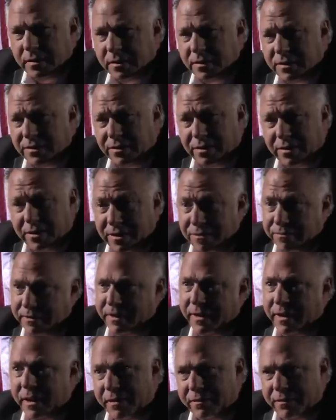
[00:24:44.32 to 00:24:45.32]
So all
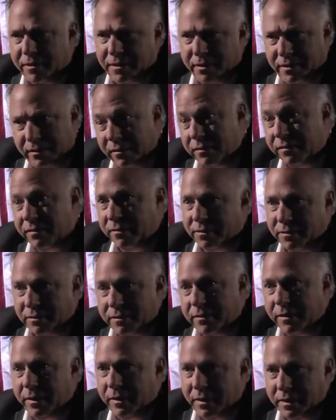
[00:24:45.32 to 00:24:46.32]
we have to do